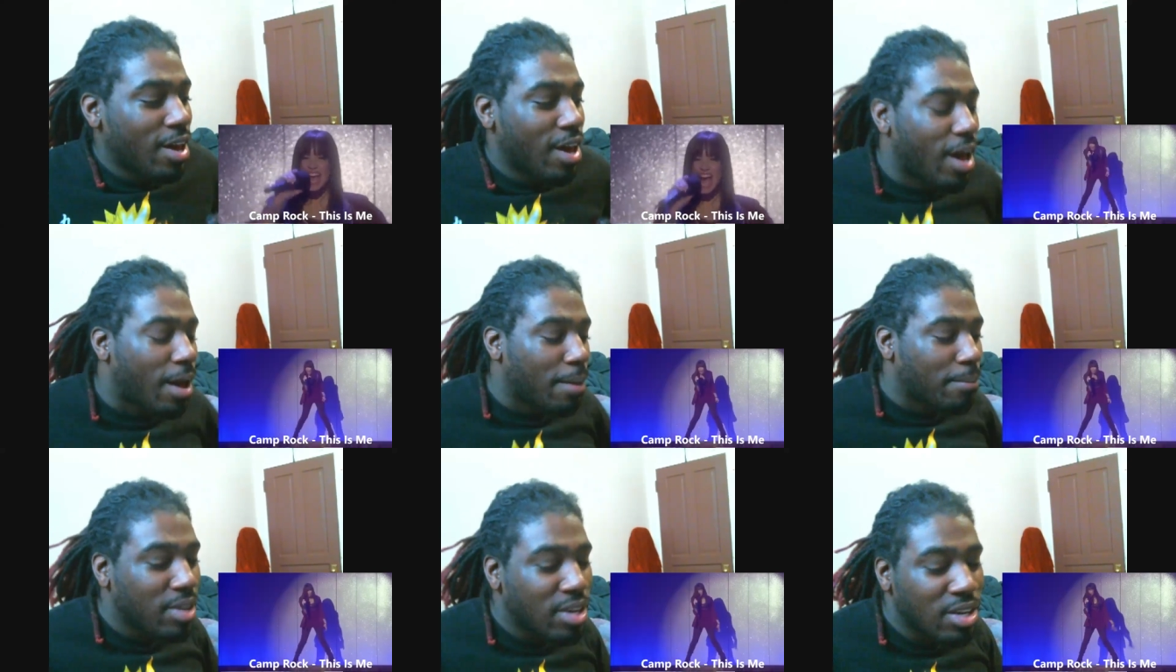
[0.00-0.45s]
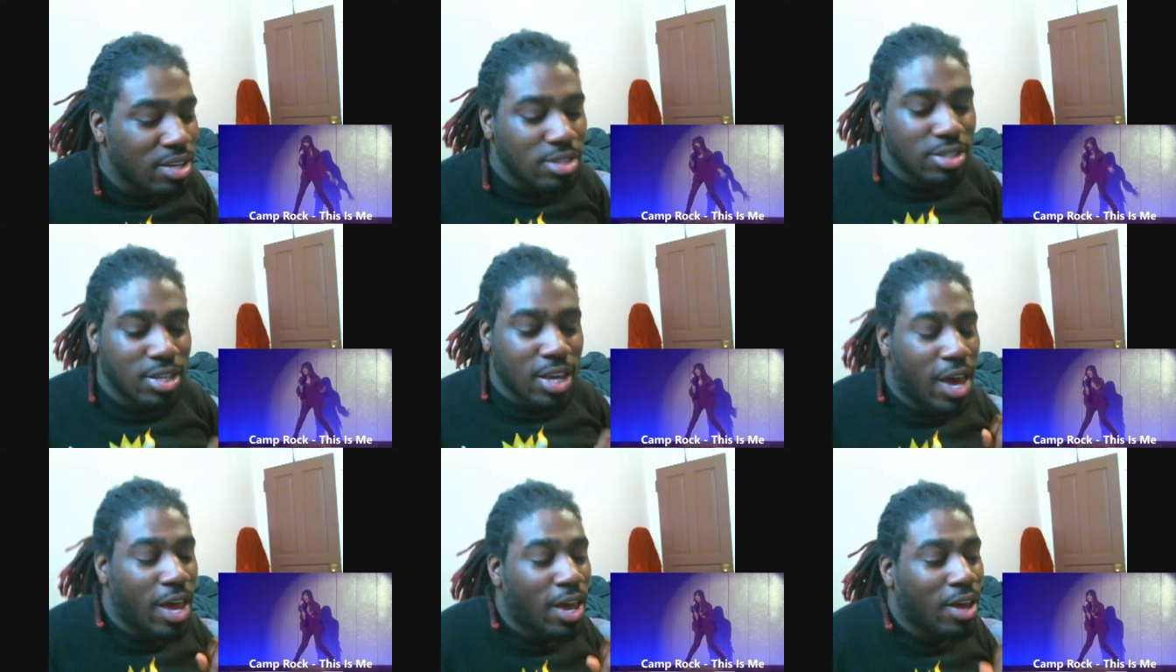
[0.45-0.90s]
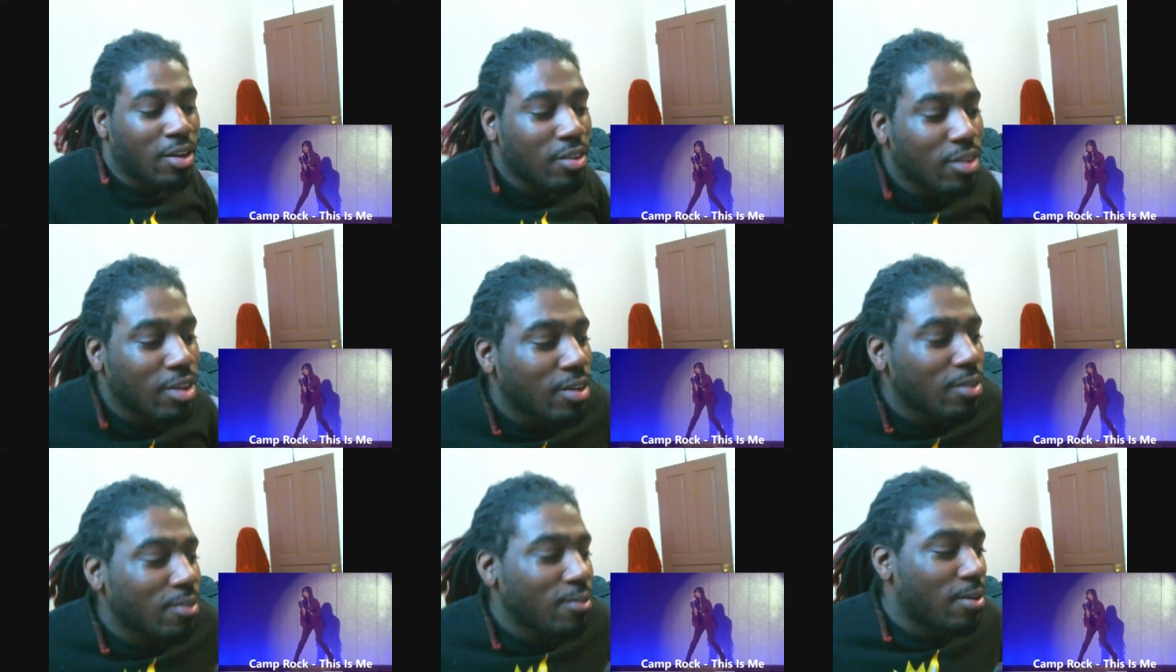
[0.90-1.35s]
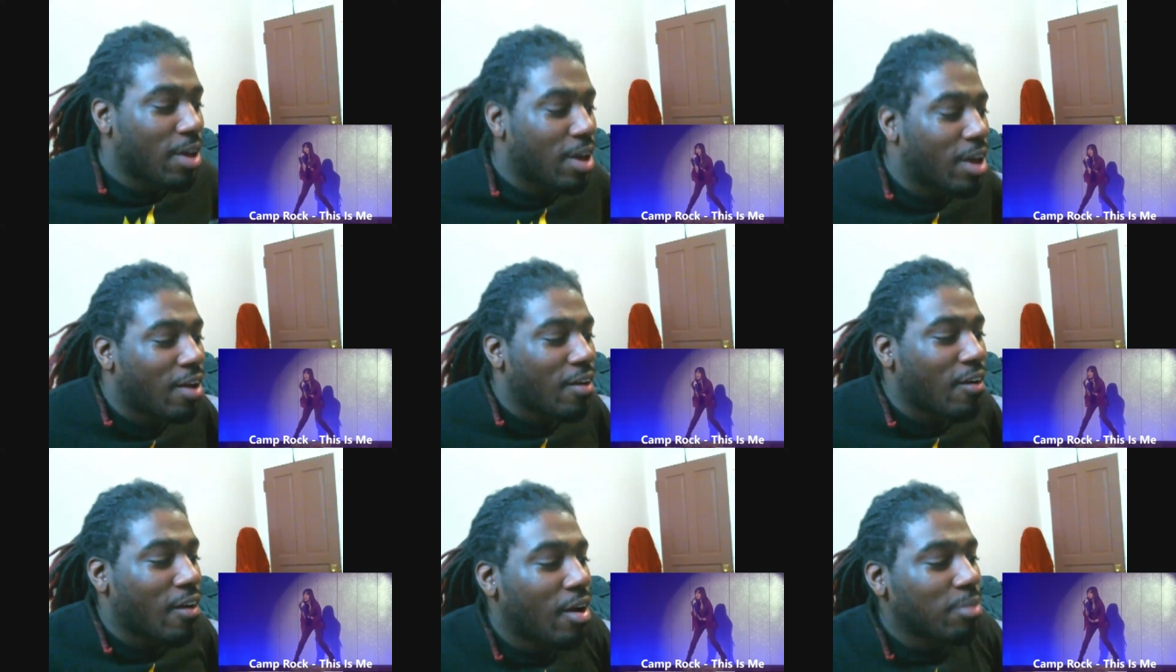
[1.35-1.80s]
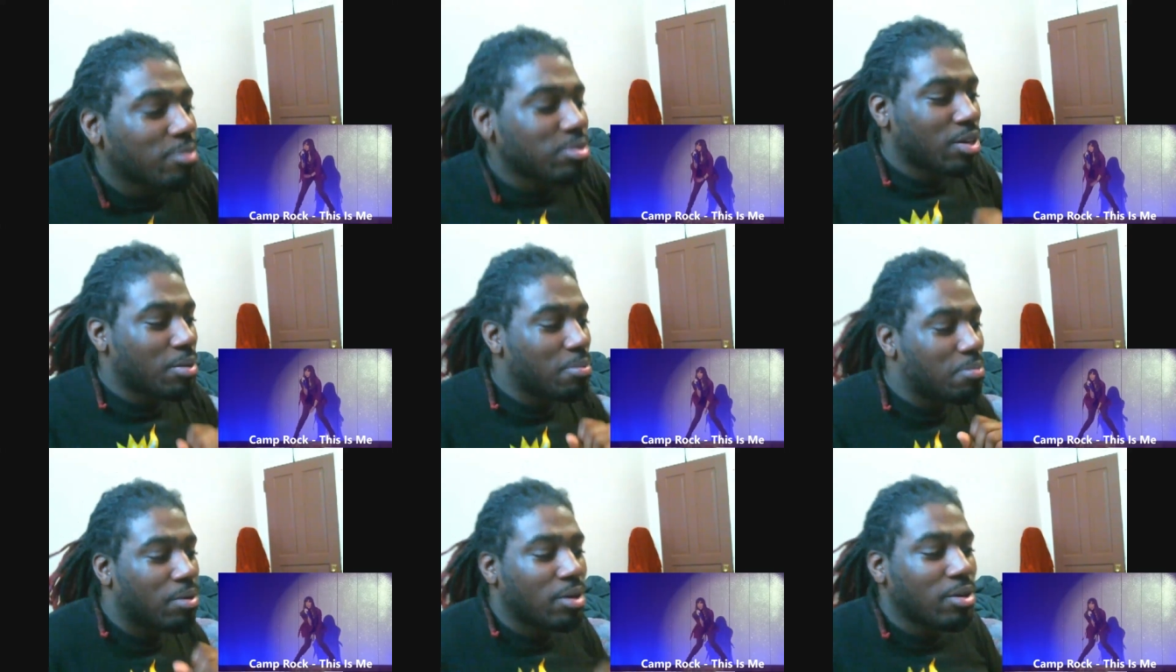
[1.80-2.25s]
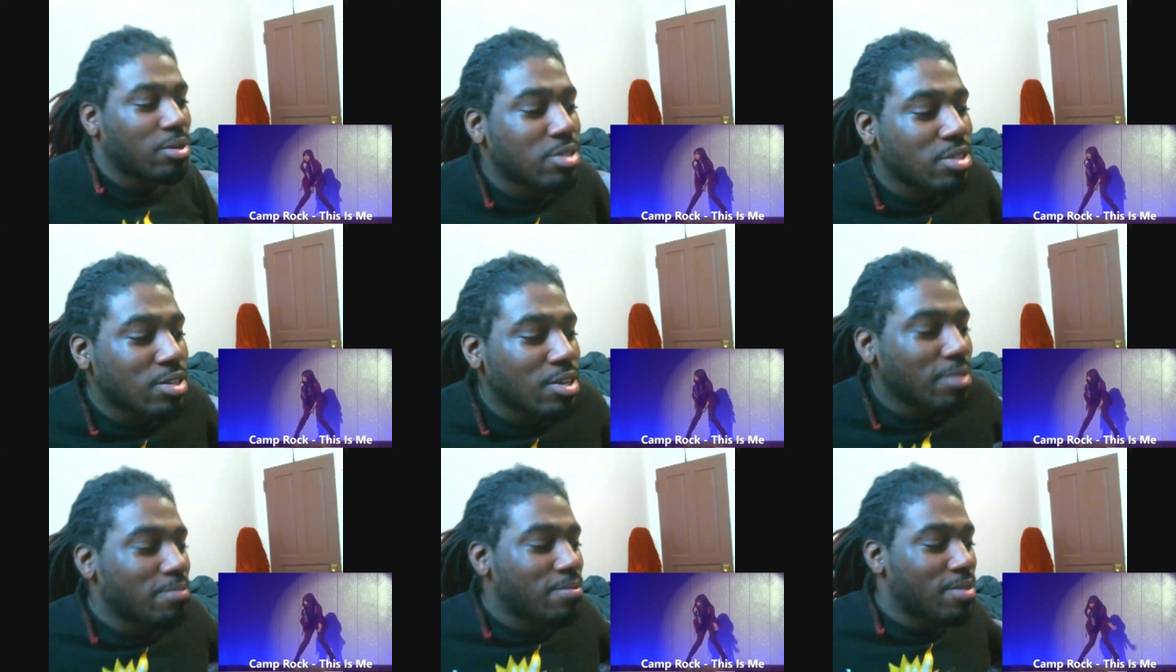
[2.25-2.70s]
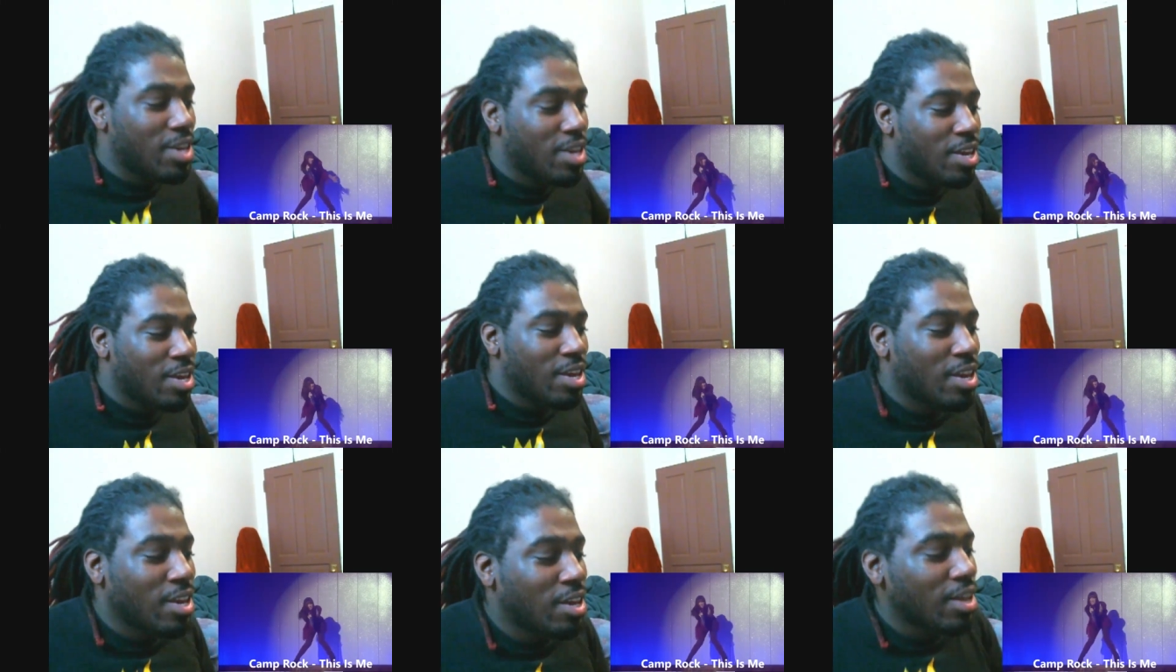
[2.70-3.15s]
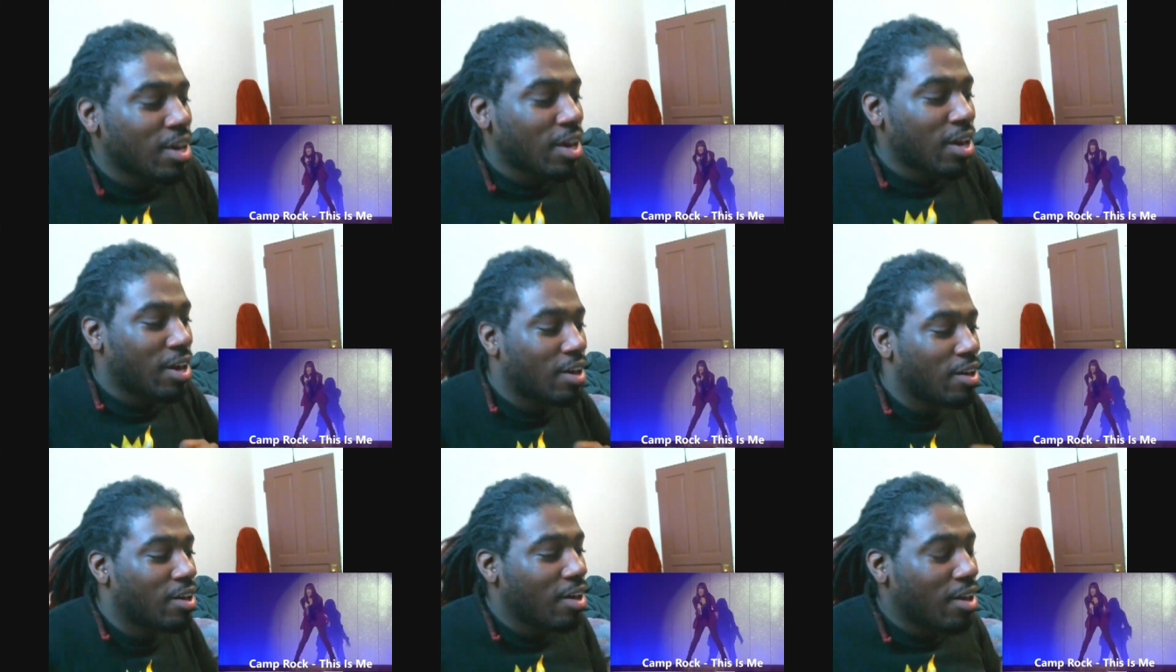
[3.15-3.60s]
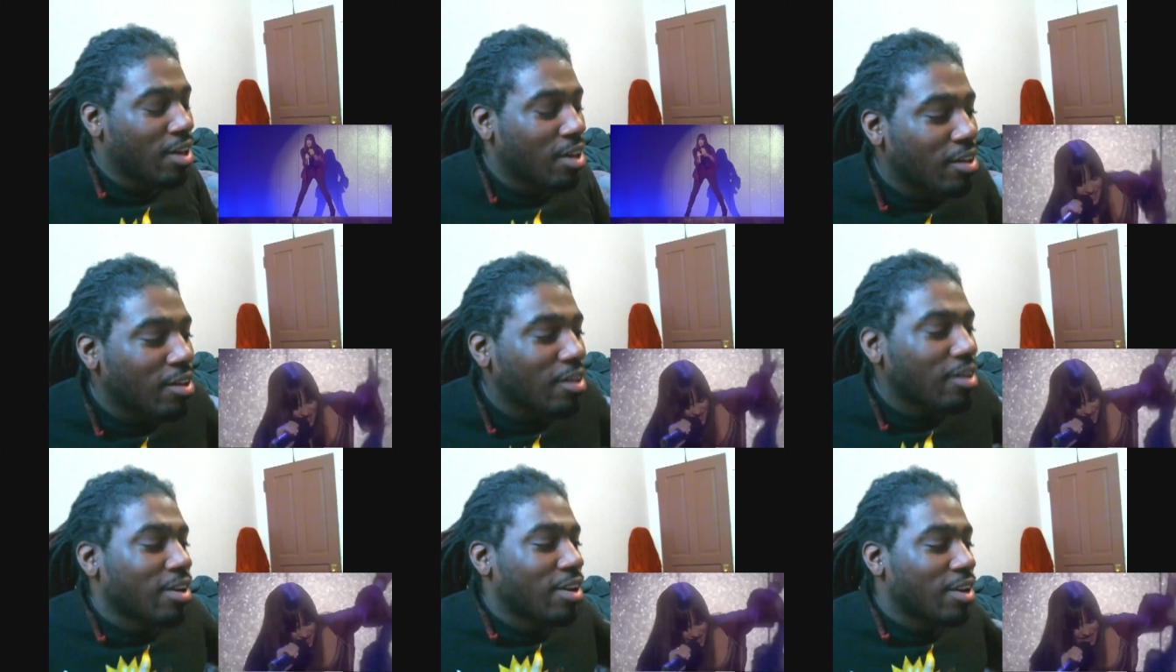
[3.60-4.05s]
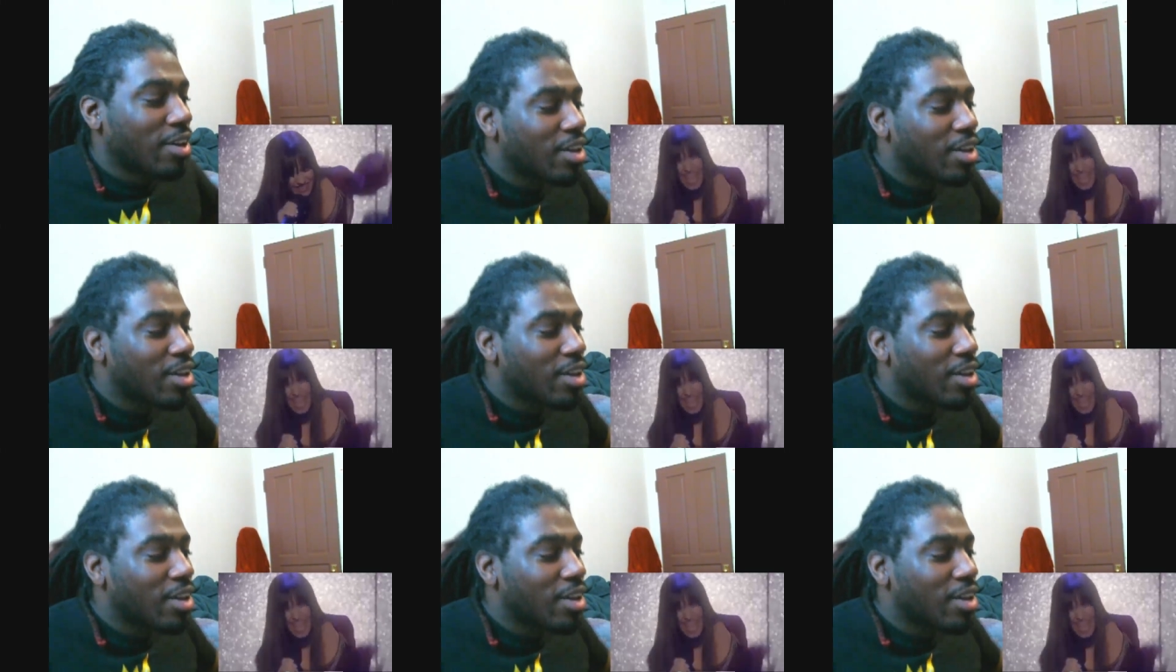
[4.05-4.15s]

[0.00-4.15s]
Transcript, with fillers: I'm exactly where I'm supposed to be now.